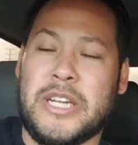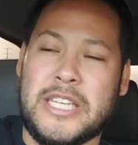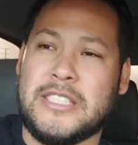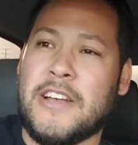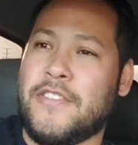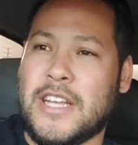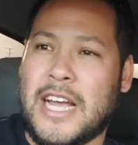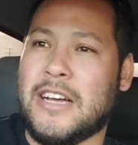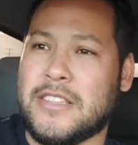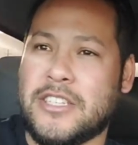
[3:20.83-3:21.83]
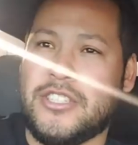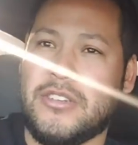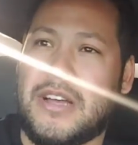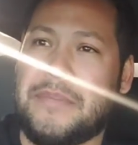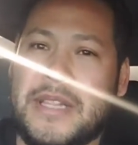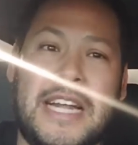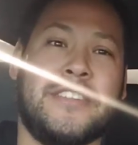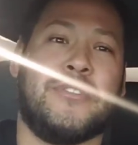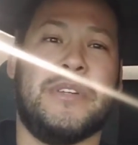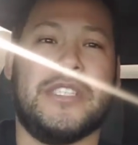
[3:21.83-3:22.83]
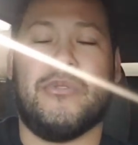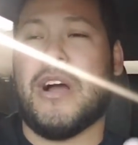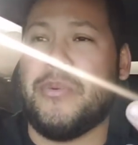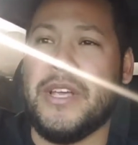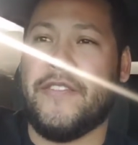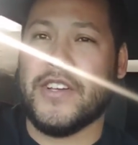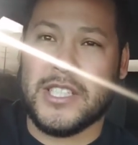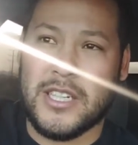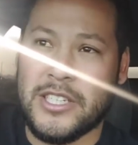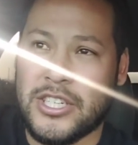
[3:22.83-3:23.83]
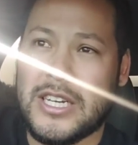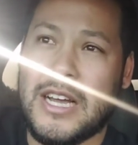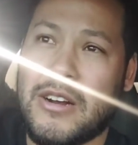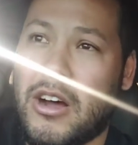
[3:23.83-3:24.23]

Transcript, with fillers: It is definitely a health issue. I mean, that is the reason why we physically shut down